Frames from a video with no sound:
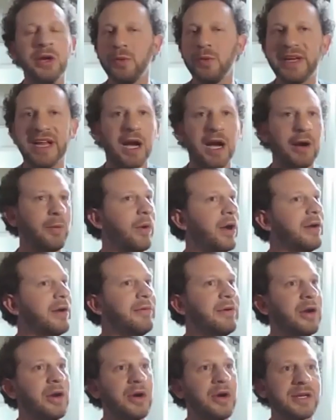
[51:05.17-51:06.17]
We got one
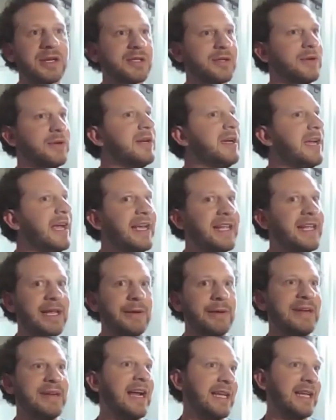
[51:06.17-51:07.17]
rehearsal and then
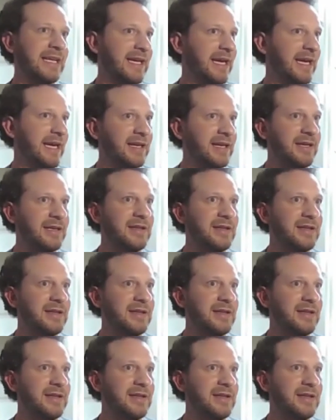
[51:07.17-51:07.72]
we had a gig.